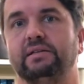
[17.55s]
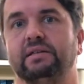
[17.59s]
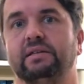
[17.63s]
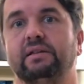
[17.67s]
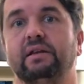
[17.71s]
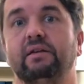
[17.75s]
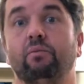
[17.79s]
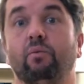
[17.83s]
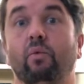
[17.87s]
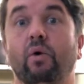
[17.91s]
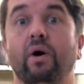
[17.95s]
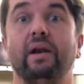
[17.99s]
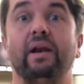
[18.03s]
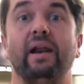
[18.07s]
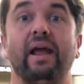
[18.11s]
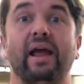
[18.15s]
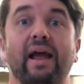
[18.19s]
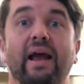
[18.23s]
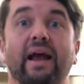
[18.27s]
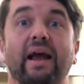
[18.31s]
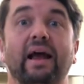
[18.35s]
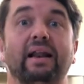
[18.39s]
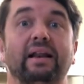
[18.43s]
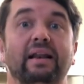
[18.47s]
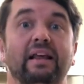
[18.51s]
And then one day,
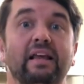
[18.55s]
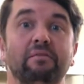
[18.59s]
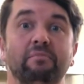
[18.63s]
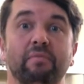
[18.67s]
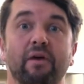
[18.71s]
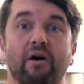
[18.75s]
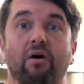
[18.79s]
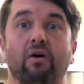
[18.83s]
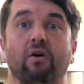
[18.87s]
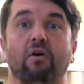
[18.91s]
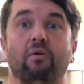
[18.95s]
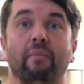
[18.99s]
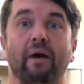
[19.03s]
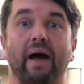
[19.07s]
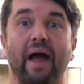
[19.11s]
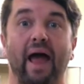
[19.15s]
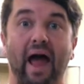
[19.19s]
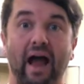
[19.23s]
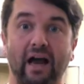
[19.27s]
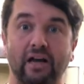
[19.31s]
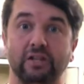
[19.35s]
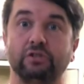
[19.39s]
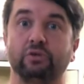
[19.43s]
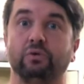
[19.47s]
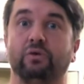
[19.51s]
I got an email on my
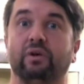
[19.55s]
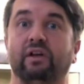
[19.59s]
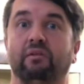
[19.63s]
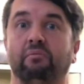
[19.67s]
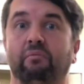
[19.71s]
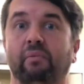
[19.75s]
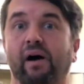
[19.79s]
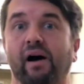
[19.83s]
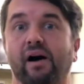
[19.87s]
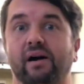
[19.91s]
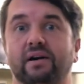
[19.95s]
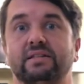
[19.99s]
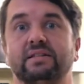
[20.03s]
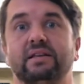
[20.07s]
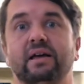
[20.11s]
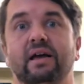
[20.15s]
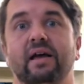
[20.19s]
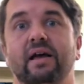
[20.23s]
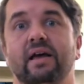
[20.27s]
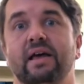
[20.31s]
actual inbox